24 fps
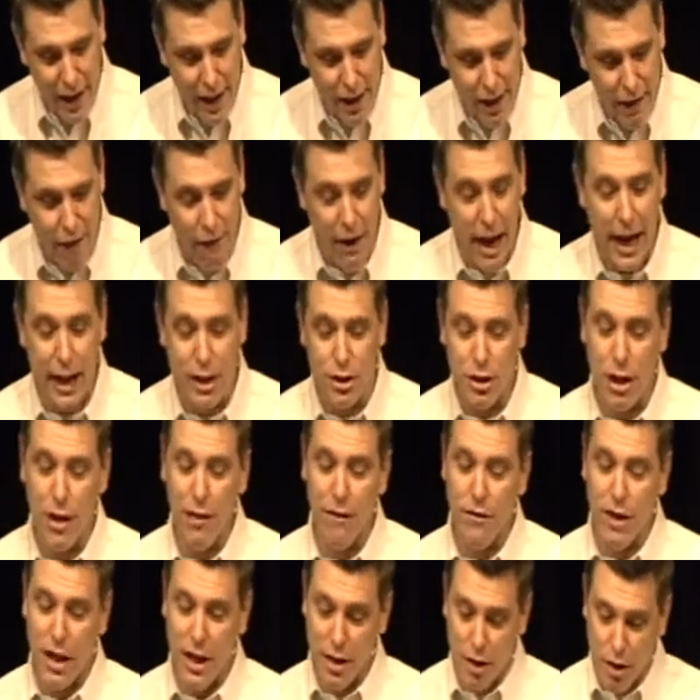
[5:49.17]
in the fashion
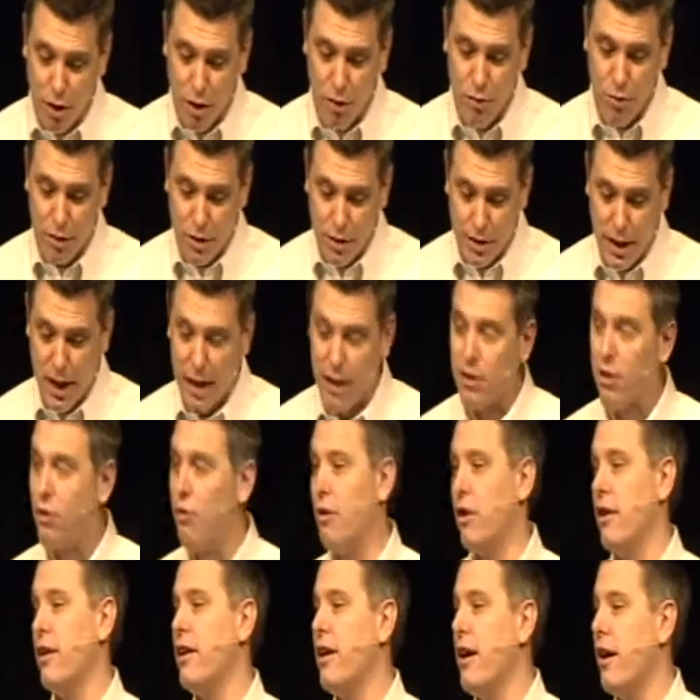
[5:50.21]
of the adulterous South
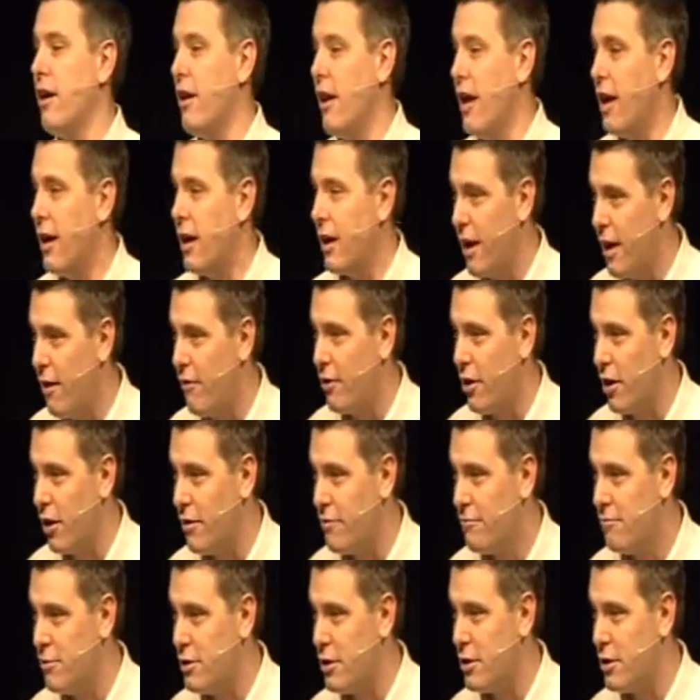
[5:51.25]
Carolina governor.